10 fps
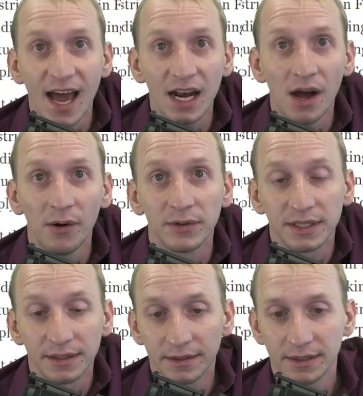out.
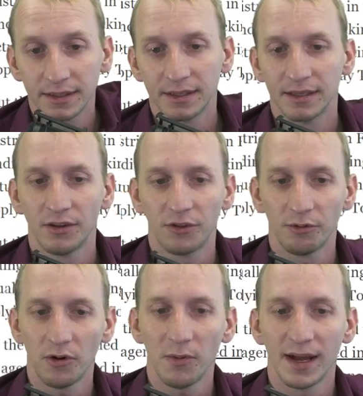
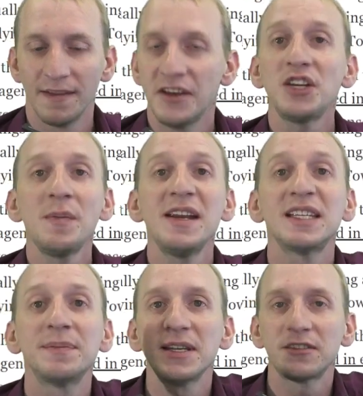Thrown away. This should have been
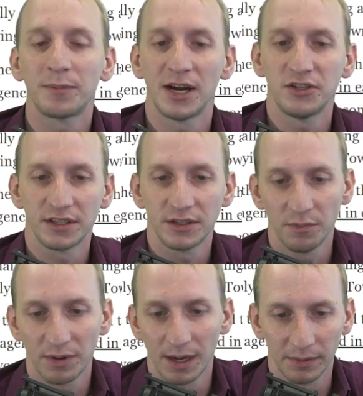dismissed of prejudice too,
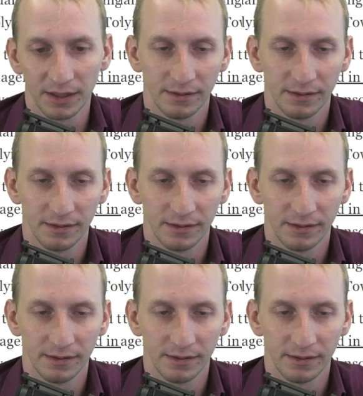probably.